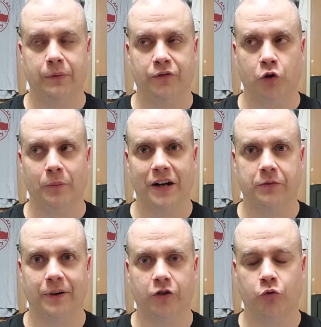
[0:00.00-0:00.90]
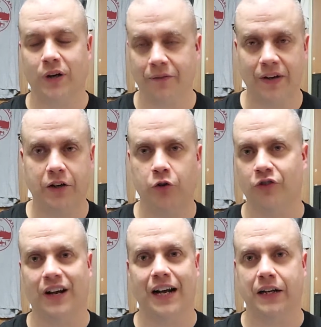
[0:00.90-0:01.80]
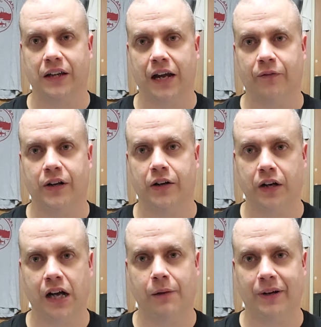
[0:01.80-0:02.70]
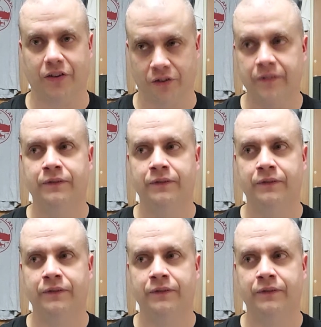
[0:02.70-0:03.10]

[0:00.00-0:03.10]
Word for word: If you're a Matchbox 20 fan, you're dying laughing in the comments.